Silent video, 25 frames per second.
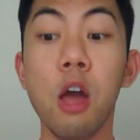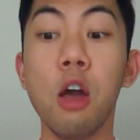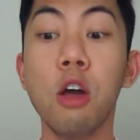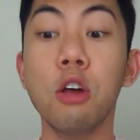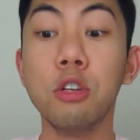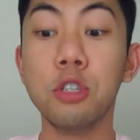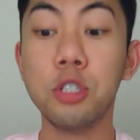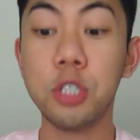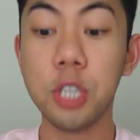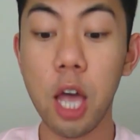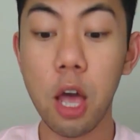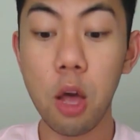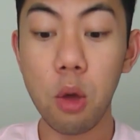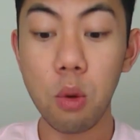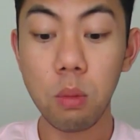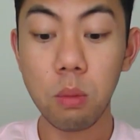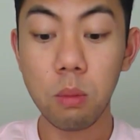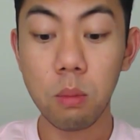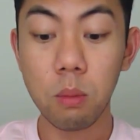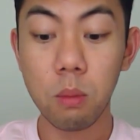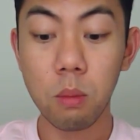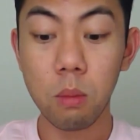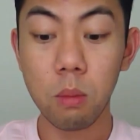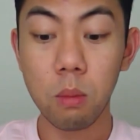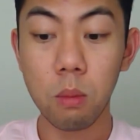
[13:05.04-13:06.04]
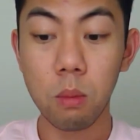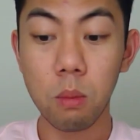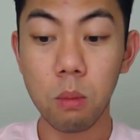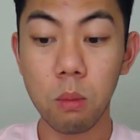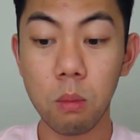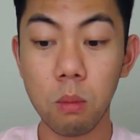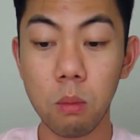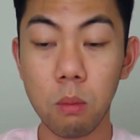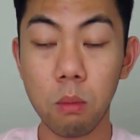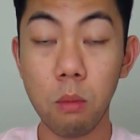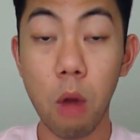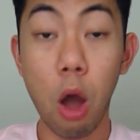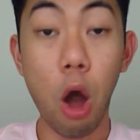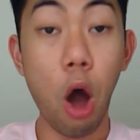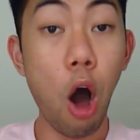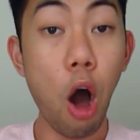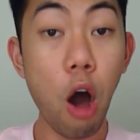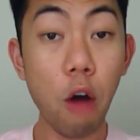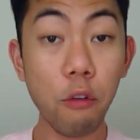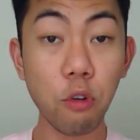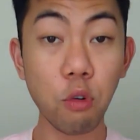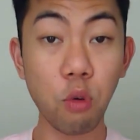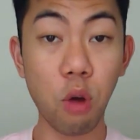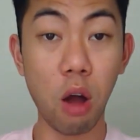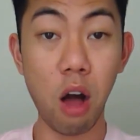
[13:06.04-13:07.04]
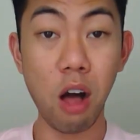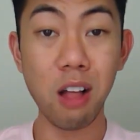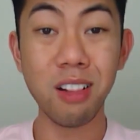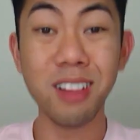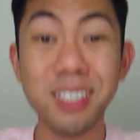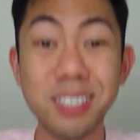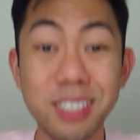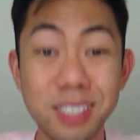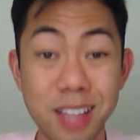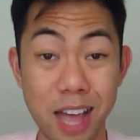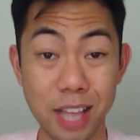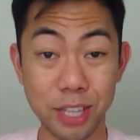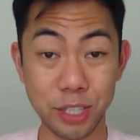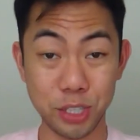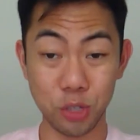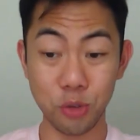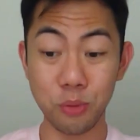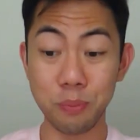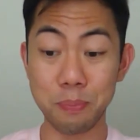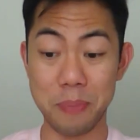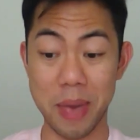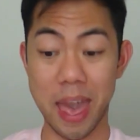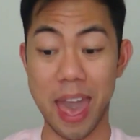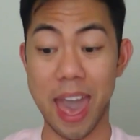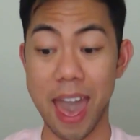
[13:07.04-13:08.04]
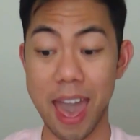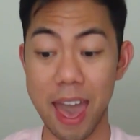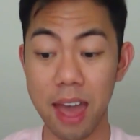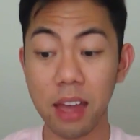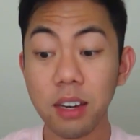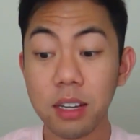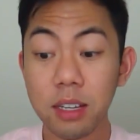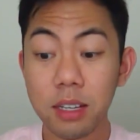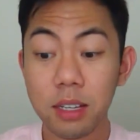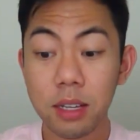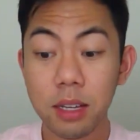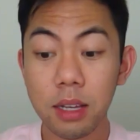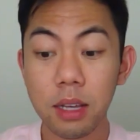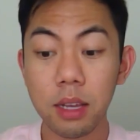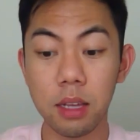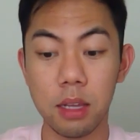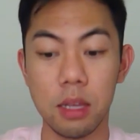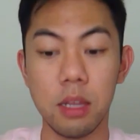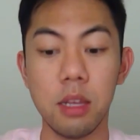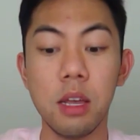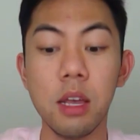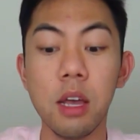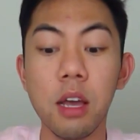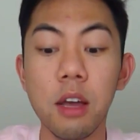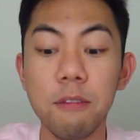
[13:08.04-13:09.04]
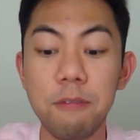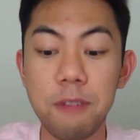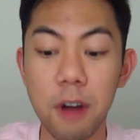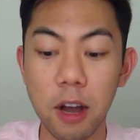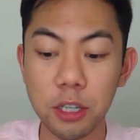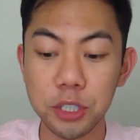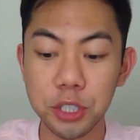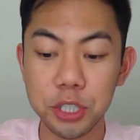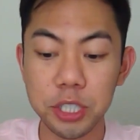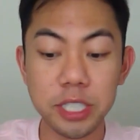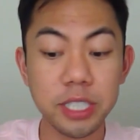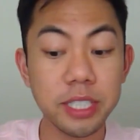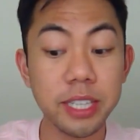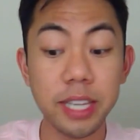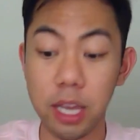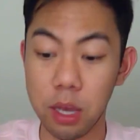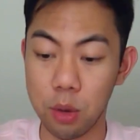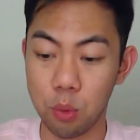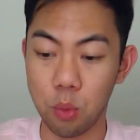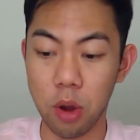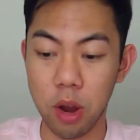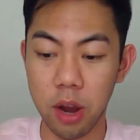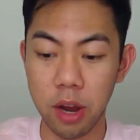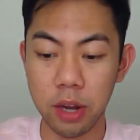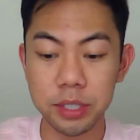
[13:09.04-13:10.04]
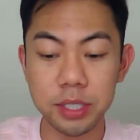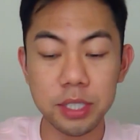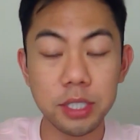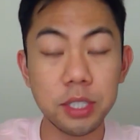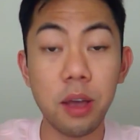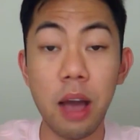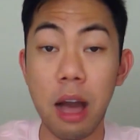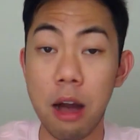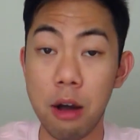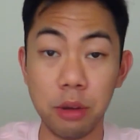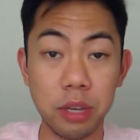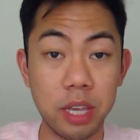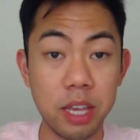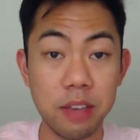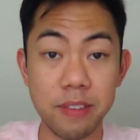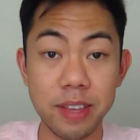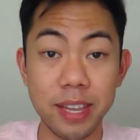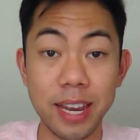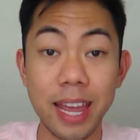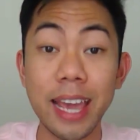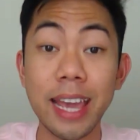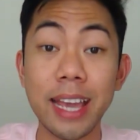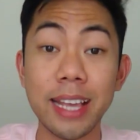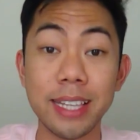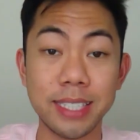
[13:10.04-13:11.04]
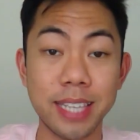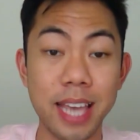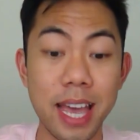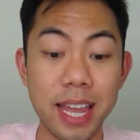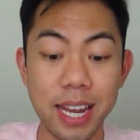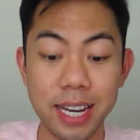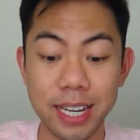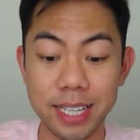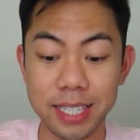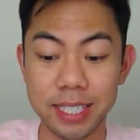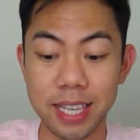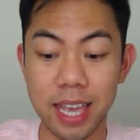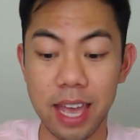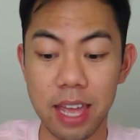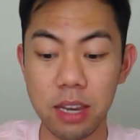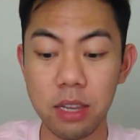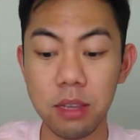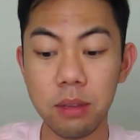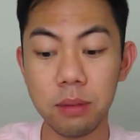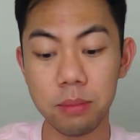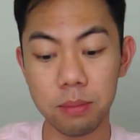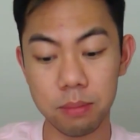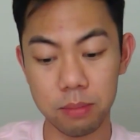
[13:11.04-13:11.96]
So, overall, it's not too bad. Functionally, it works, so I'll give it a 10 out of 10.